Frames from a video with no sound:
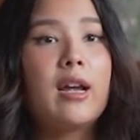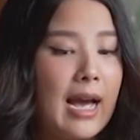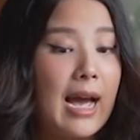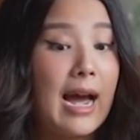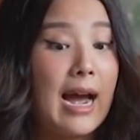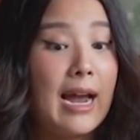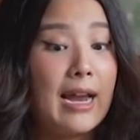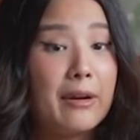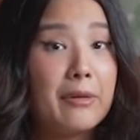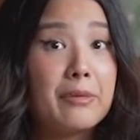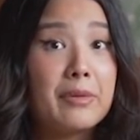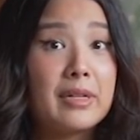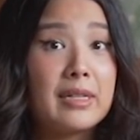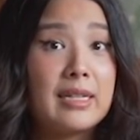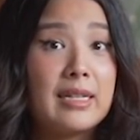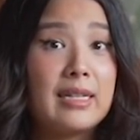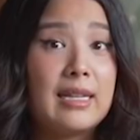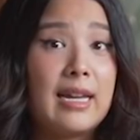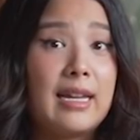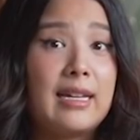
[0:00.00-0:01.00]
I
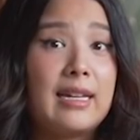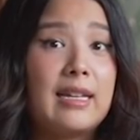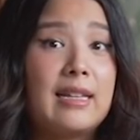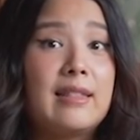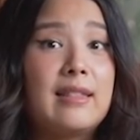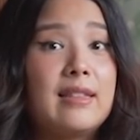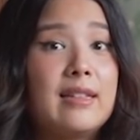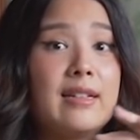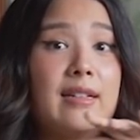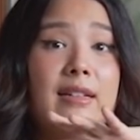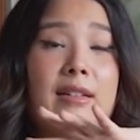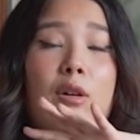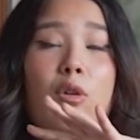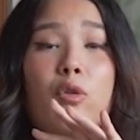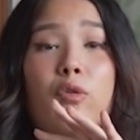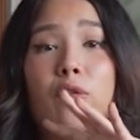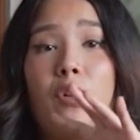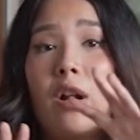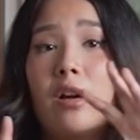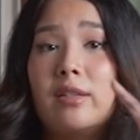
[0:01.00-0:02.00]
really like it. The
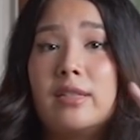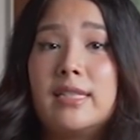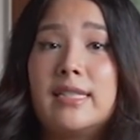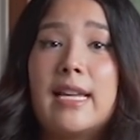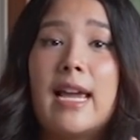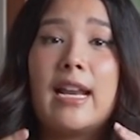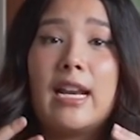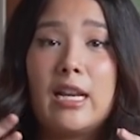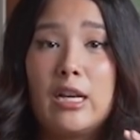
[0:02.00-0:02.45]
overall scent